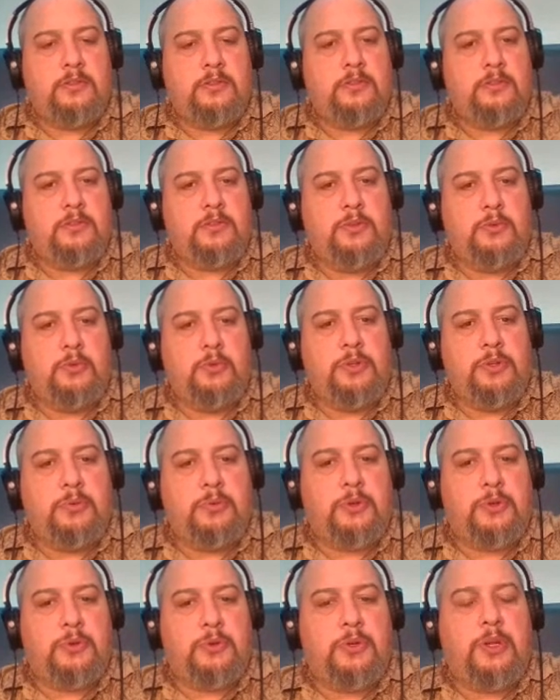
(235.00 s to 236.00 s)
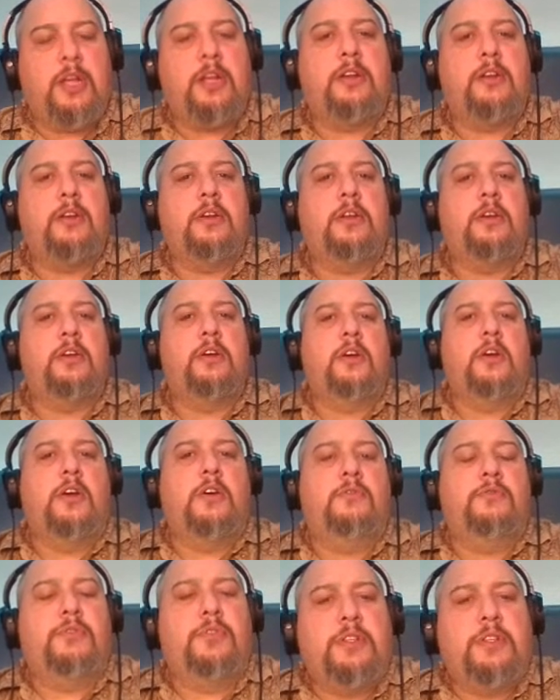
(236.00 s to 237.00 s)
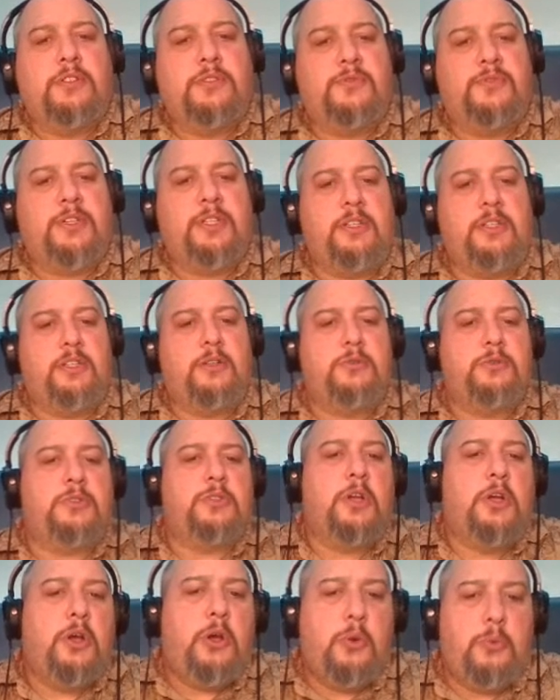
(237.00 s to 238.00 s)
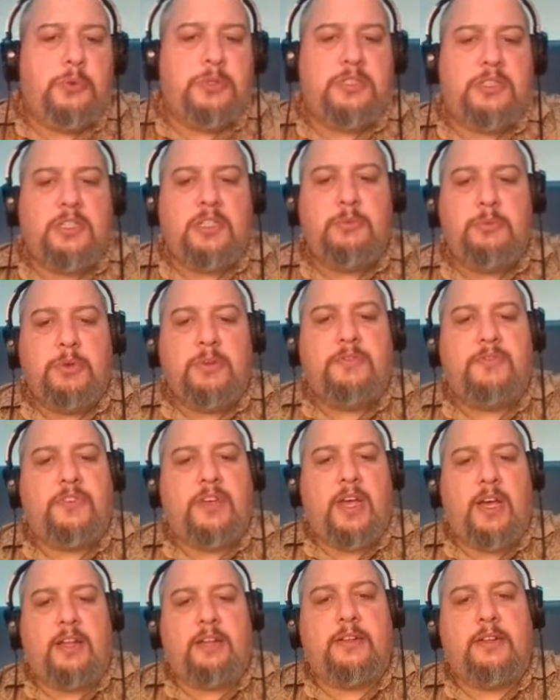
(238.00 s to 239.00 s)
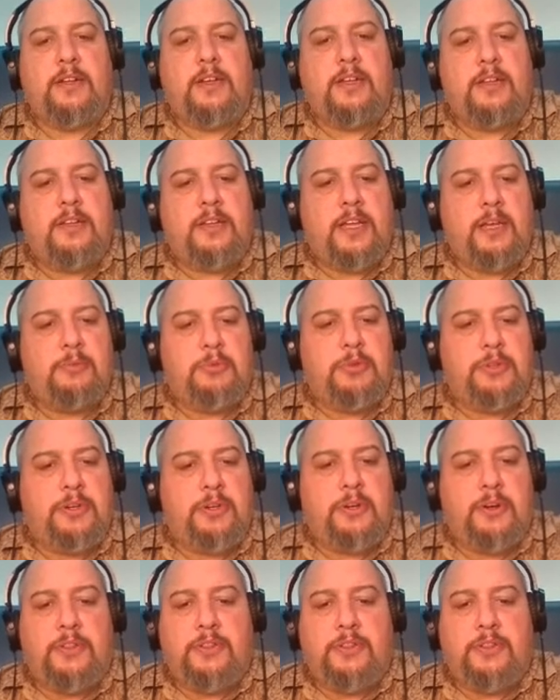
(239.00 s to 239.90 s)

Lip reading: to the one that we created for these videos, we see we've got a table here, and